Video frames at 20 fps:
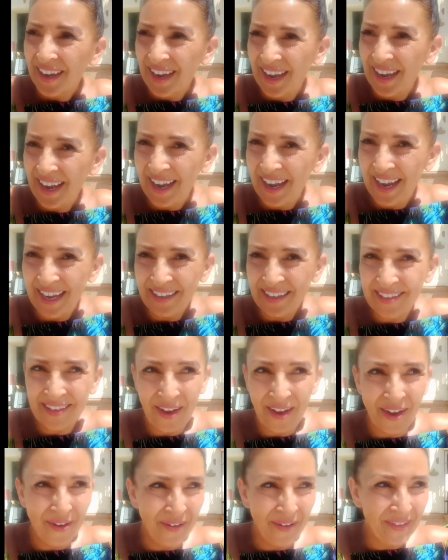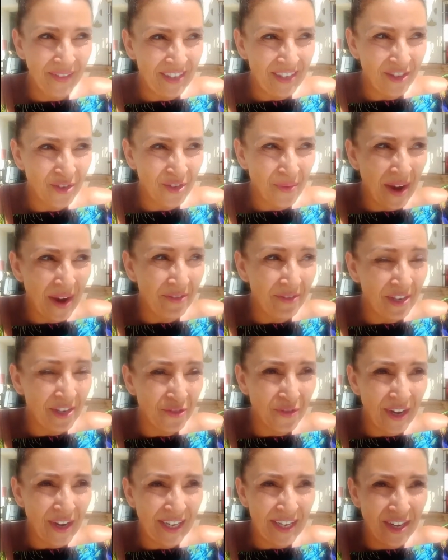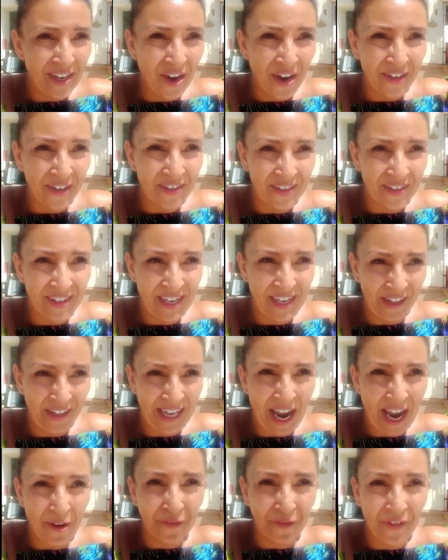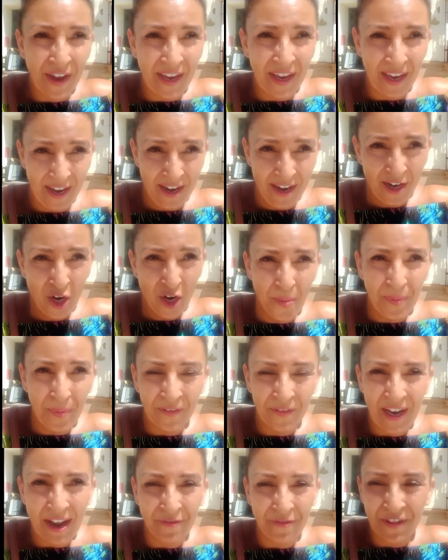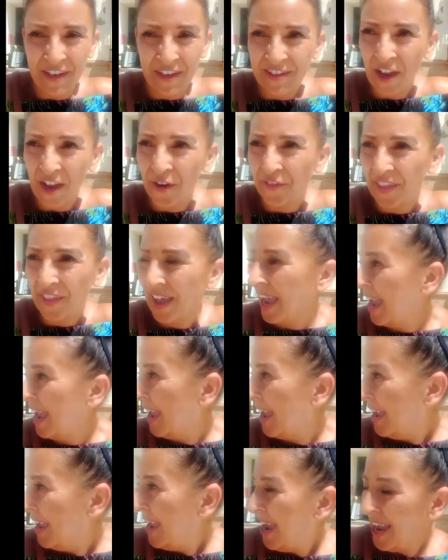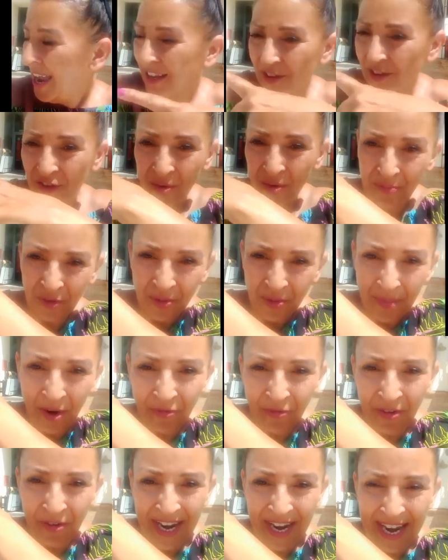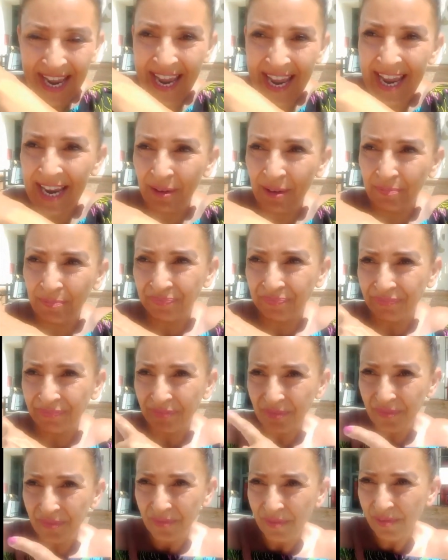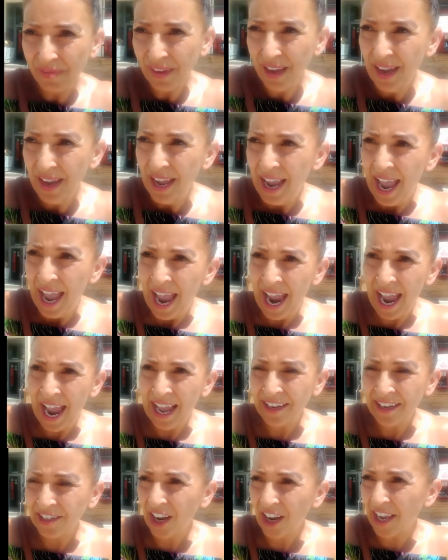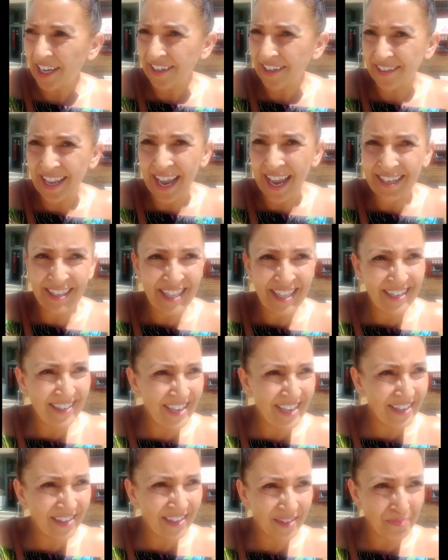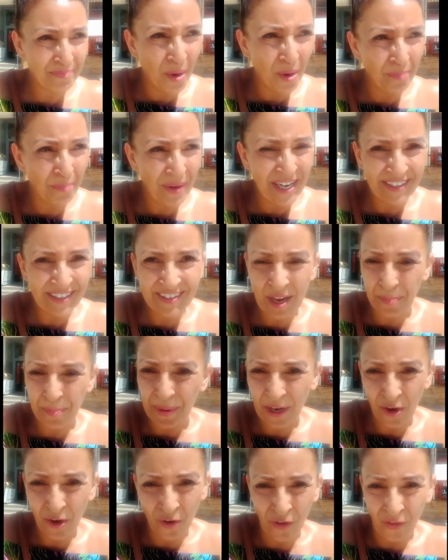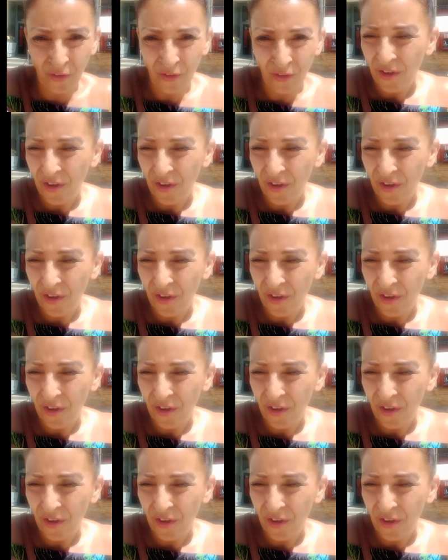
uh, so this square is really nice, little cafe, a couple of cafes over there and some to my rear here. And like I said, this is probably a typical,